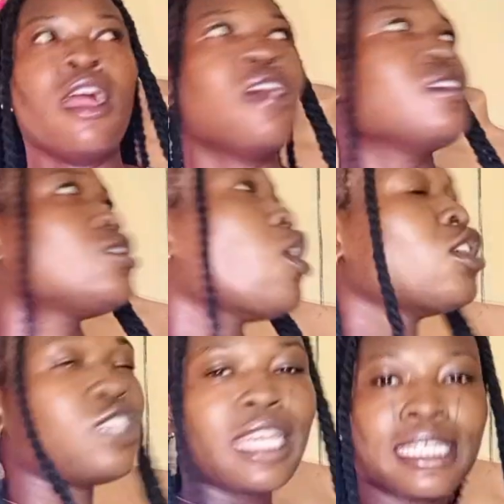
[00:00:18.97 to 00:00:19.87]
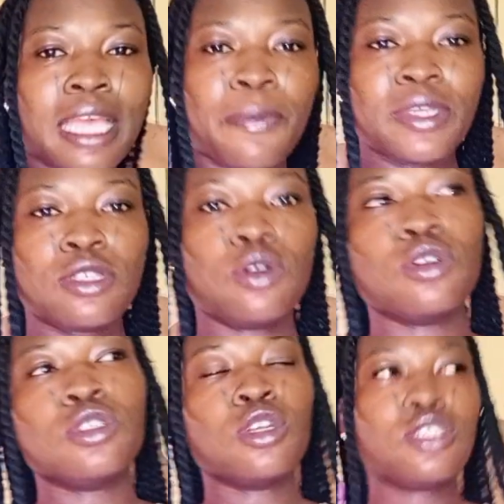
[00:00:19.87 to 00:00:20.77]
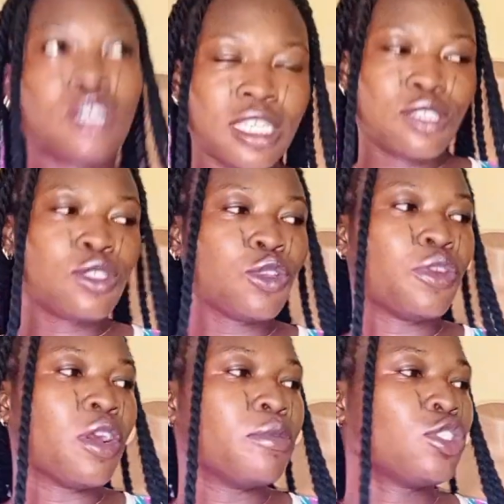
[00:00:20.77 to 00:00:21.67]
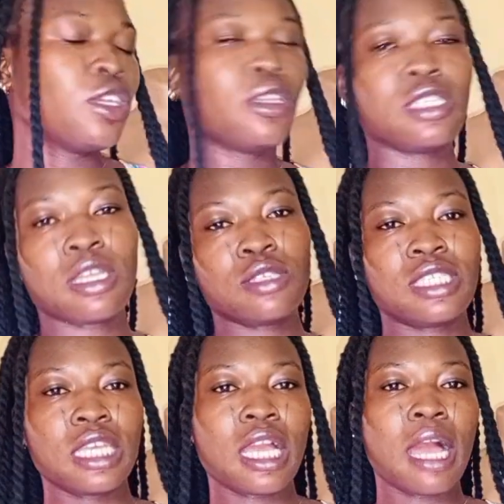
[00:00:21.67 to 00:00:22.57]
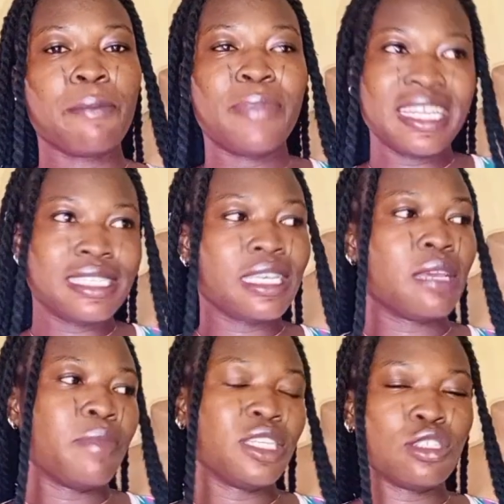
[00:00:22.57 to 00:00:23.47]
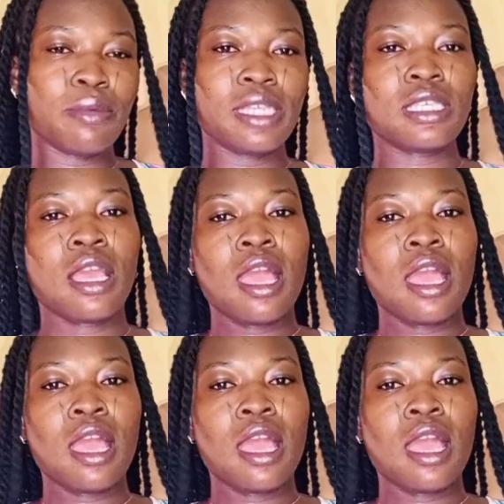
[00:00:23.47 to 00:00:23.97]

So on today's episode, on today's tutorial, I'll be showing us how to take basic measurements,